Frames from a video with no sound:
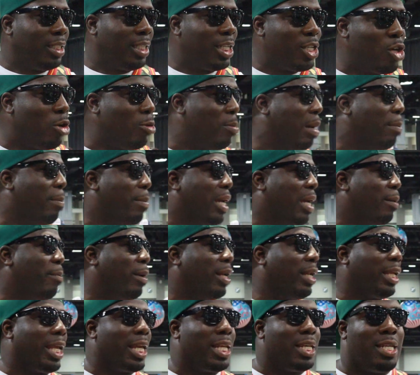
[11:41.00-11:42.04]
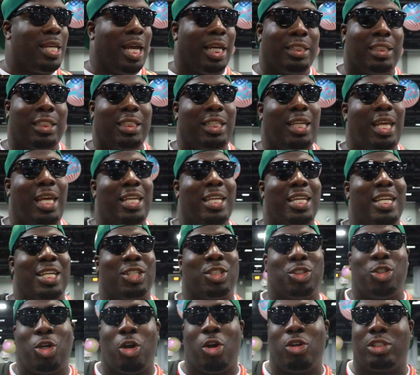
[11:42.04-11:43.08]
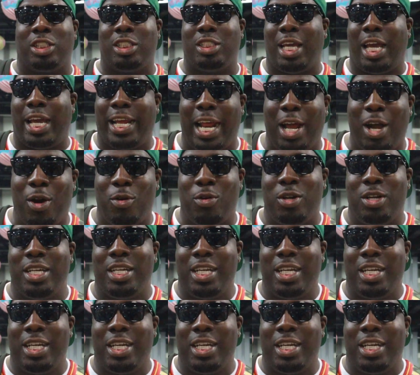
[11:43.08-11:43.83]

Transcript: You know my man about to get dusted about this Thursday night out.